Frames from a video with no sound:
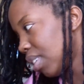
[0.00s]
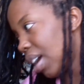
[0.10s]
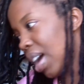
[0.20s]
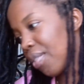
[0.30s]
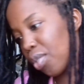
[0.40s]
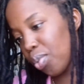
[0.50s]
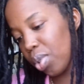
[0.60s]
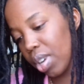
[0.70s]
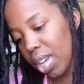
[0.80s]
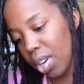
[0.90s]
I have a
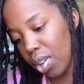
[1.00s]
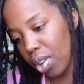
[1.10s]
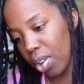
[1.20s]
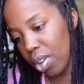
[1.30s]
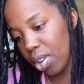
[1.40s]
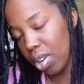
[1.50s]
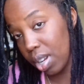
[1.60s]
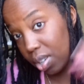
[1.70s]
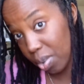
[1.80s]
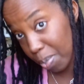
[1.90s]
ruler here
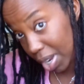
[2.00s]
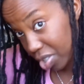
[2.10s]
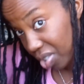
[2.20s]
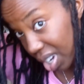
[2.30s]
and I'll measure